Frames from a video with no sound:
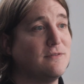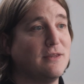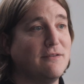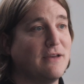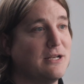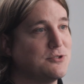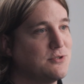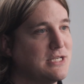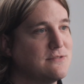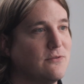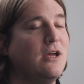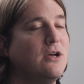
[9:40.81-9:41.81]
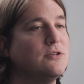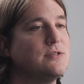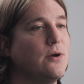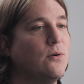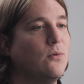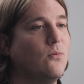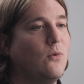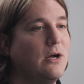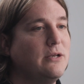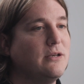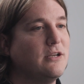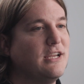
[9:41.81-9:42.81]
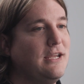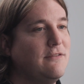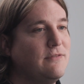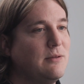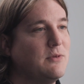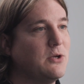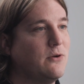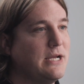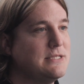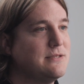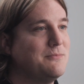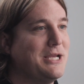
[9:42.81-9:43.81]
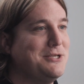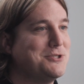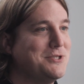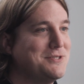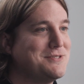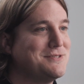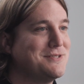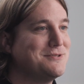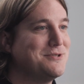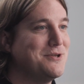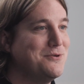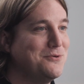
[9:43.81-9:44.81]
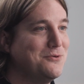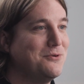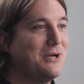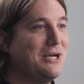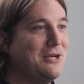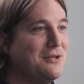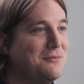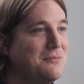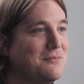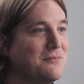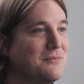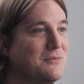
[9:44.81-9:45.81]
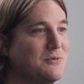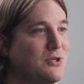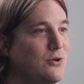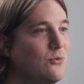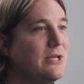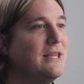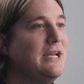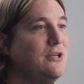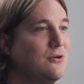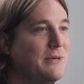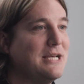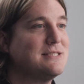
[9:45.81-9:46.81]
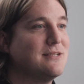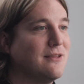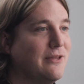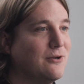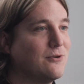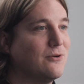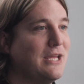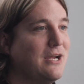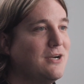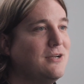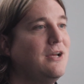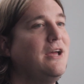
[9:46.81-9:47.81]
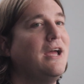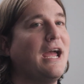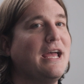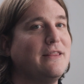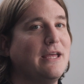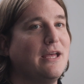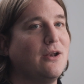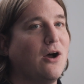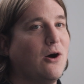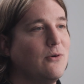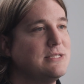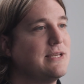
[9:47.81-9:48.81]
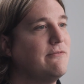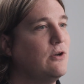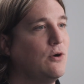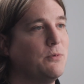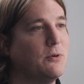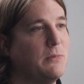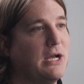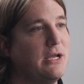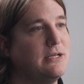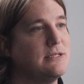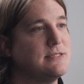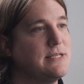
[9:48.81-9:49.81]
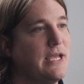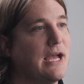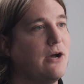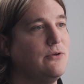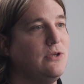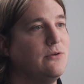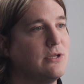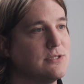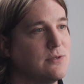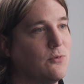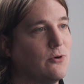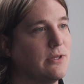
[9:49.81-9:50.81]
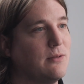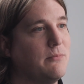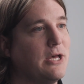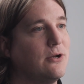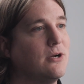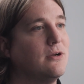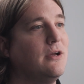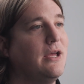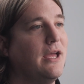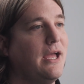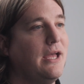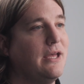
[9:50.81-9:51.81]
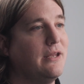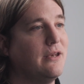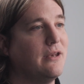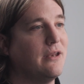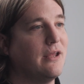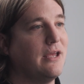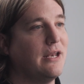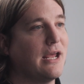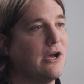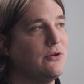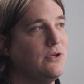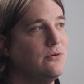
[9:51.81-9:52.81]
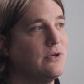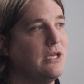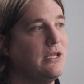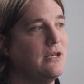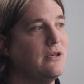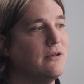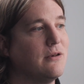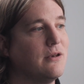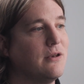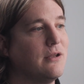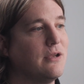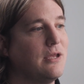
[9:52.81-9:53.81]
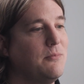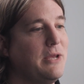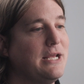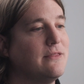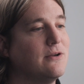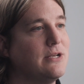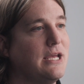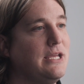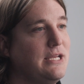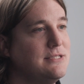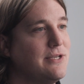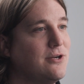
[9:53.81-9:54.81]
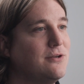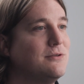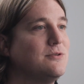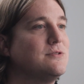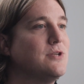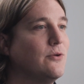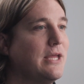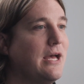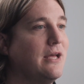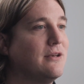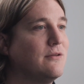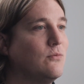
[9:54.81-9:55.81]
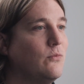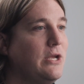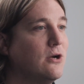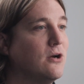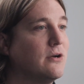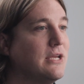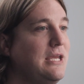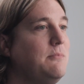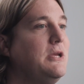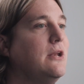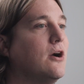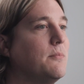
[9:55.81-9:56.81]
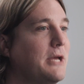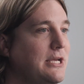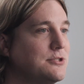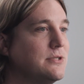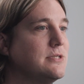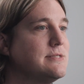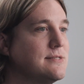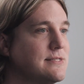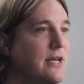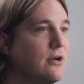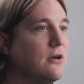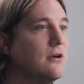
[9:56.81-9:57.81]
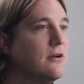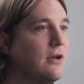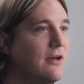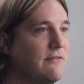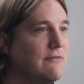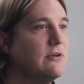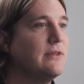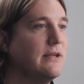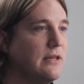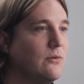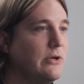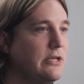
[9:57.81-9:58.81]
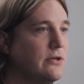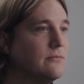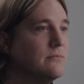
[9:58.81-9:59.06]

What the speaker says: They've had a stressful day. So one, give them the grace and patience to do what they do best, the clinical care, and then always have an open mind to see how you can support them better and how you can make their day easier so that we are keeping our patients the center of everything that we do.